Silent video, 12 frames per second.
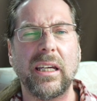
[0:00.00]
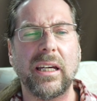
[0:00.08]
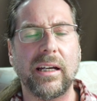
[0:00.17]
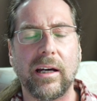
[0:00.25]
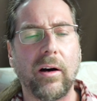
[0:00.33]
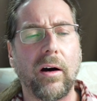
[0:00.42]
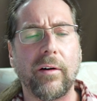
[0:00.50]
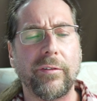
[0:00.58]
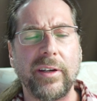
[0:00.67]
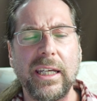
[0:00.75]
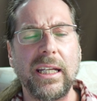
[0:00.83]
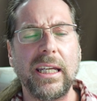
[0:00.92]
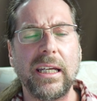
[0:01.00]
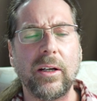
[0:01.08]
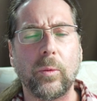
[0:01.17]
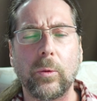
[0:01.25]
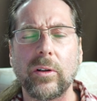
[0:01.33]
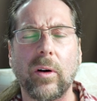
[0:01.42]
Of heating
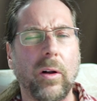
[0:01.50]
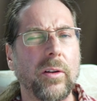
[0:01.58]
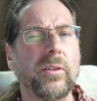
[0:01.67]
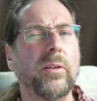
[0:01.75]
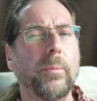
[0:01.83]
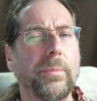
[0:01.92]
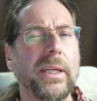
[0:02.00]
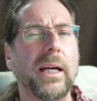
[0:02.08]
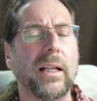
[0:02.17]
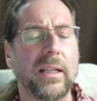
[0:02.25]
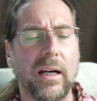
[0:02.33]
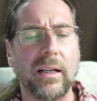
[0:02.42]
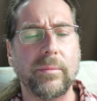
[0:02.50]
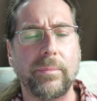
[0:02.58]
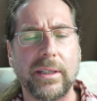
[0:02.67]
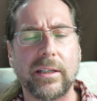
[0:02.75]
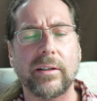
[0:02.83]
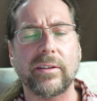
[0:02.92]
would also be a lot,
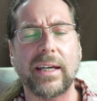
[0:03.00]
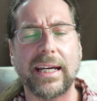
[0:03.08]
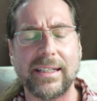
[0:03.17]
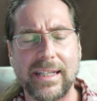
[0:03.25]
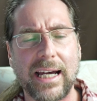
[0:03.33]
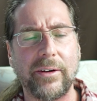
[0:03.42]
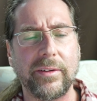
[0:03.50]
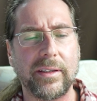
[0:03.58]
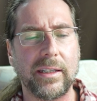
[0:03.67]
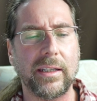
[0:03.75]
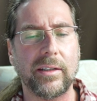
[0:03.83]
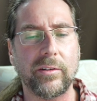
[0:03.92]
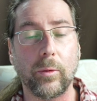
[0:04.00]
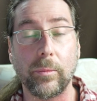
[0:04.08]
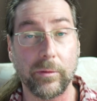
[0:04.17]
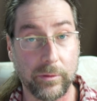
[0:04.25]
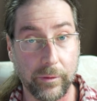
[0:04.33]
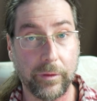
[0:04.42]
because I doubt,
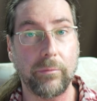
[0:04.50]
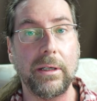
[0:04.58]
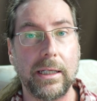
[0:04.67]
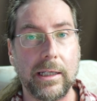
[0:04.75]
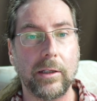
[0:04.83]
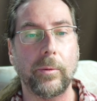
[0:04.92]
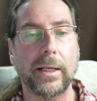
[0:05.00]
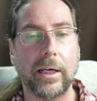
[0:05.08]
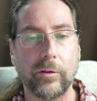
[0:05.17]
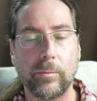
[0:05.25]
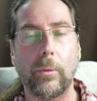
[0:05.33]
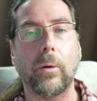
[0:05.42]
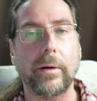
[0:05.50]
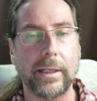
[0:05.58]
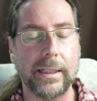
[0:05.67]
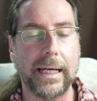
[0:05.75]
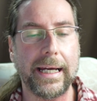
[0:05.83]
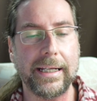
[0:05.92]
so 3 kilowatt hours more
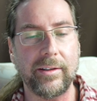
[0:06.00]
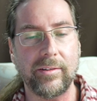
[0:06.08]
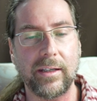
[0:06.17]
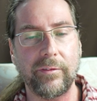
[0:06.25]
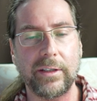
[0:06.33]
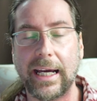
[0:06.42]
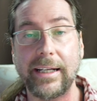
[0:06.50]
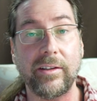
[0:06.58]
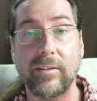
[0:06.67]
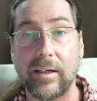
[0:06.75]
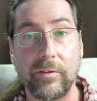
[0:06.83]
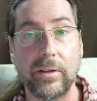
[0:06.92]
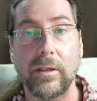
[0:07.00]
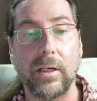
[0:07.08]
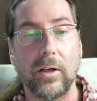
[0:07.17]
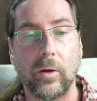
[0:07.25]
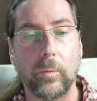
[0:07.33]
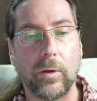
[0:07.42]
than the Id.7. Id.7
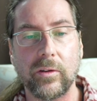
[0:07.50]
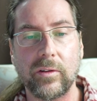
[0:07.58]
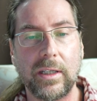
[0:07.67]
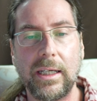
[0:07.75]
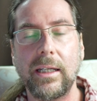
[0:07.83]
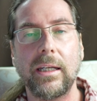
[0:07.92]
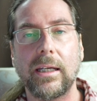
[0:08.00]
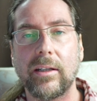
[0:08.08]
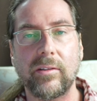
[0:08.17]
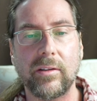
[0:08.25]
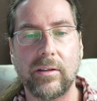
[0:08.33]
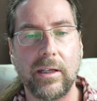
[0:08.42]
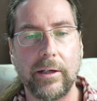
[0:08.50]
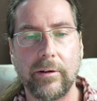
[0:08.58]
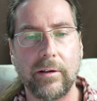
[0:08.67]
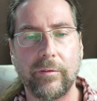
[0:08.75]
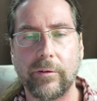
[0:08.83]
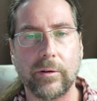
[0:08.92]
wasn't heating its
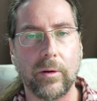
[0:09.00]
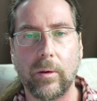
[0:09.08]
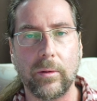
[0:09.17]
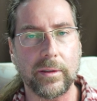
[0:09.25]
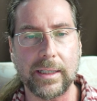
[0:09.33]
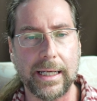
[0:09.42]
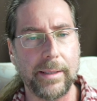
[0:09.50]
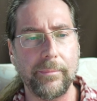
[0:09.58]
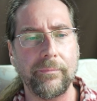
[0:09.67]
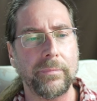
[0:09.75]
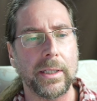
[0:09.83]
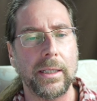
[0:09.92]
interior for the whole time.